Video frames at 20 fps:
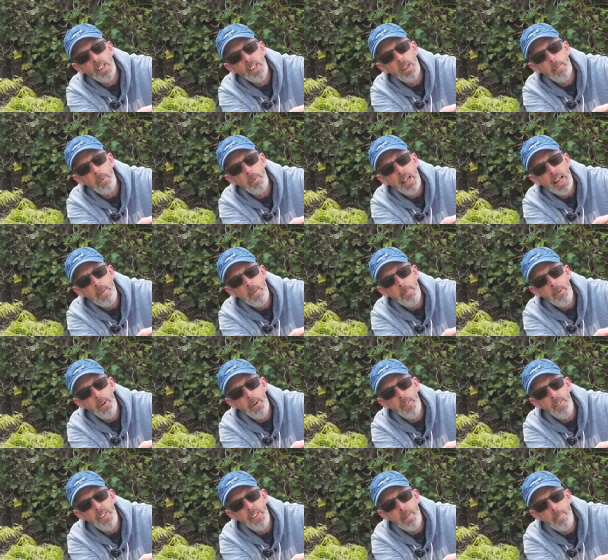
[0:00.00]
the play
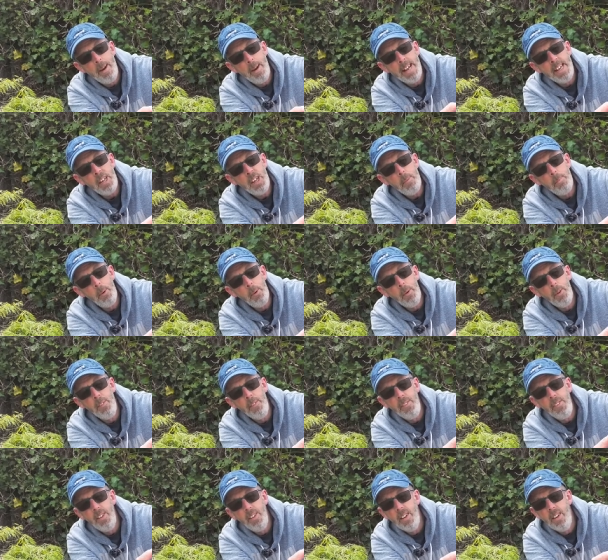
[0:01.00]
button, the menu
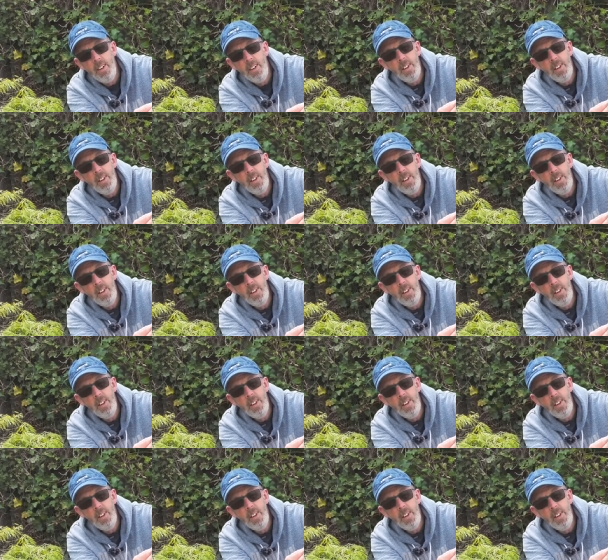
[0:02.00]
button.